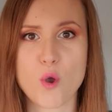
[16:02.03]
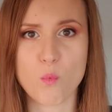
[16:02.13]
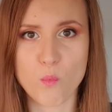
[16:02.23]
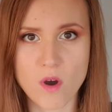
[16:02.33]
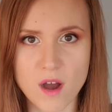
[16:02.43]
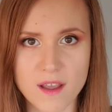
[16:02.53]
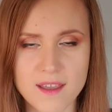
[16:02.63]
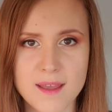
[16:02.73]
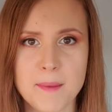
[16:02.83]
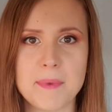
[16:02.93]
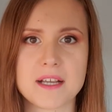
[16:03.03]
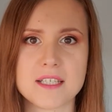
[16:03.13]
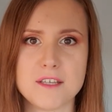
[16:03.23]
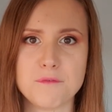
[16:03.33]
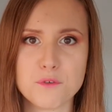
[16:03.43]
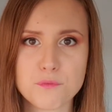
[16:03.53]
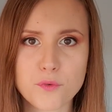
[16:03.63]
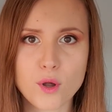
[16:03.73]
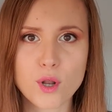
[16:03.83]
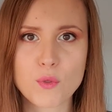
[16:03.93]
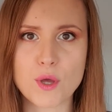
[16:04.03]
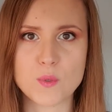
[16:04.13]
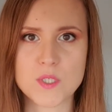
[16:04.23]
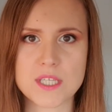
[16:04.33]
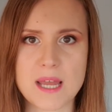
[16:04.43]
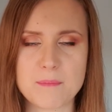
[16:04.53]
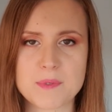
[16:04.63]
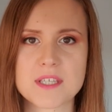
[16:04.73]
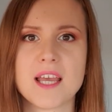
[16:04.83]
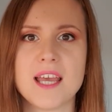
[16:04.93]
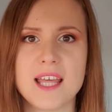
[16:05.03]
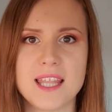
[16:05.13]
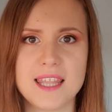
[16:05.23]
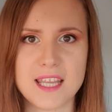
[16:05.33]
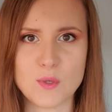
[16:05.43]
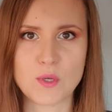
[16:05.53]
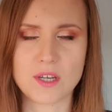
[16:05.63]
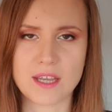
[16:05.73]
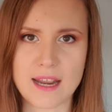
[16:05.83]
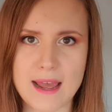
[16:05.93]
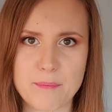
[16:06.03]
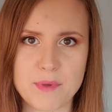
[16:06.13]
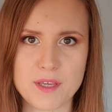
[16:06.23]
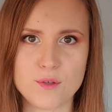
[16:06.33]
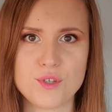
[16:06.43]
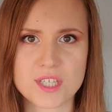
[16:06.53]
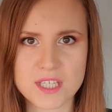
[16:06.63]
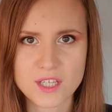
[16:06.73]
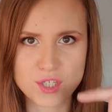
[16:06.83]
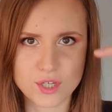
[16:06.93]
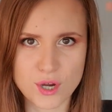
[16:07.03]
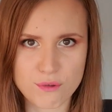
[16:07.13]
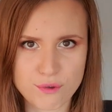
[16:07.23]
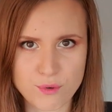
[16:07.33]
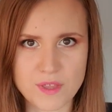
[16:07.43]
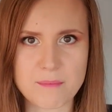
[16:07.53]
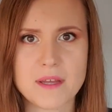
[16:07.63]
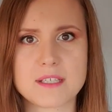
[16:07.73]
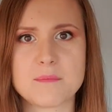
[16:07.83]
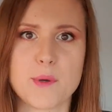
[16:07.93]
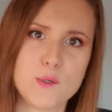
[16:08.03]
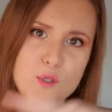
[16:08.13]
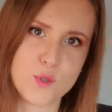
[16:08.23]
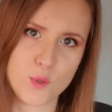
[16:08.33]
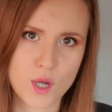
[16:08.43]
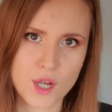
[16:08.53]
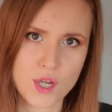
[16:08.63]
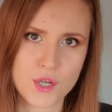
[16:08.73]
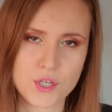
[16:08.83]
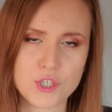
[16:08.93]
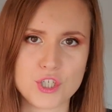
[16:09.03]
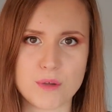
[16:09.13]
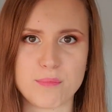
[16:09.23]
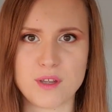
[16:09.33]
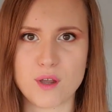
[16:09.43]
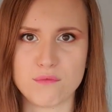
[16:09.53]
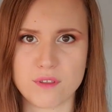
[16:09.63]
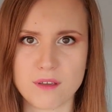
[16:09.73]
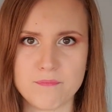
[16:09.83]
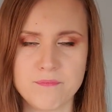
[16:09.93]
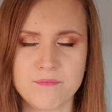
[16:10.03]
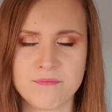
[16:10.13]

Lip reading: Why? Because if you follow those steps, then you can get happy. You just need to go through them as opposed to jumping over them.